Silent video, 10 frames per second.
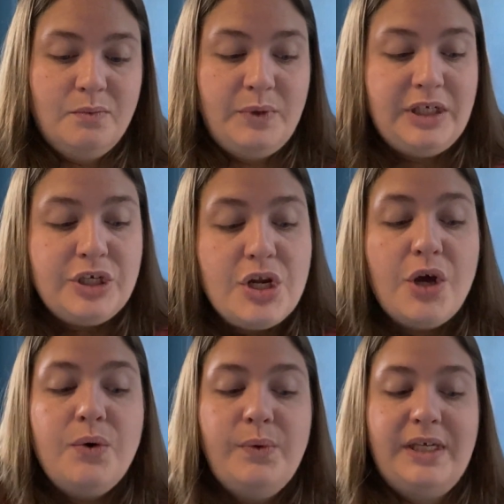We
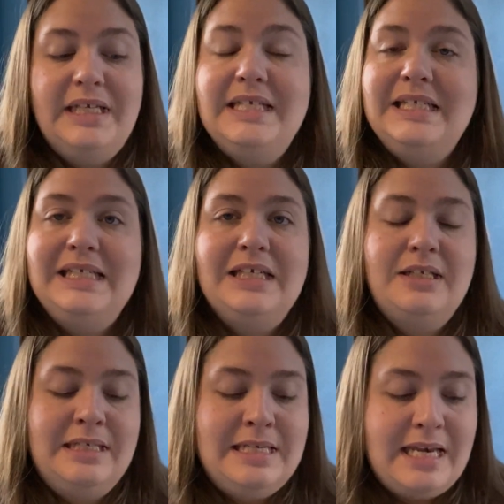know he didn't
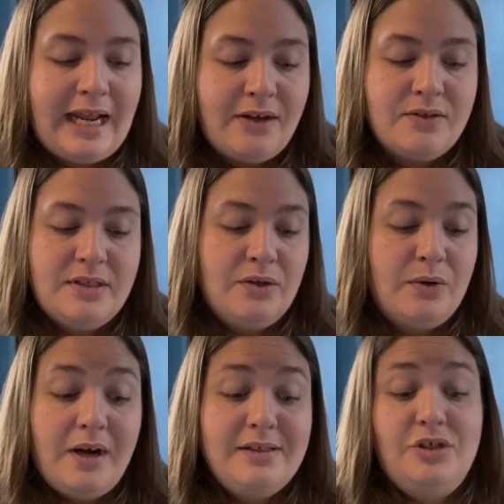get nailed to the
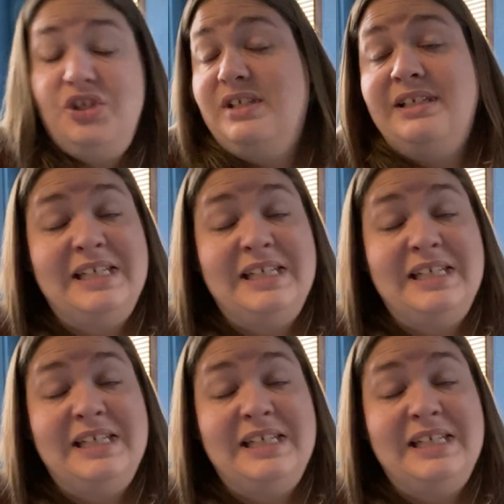cross and just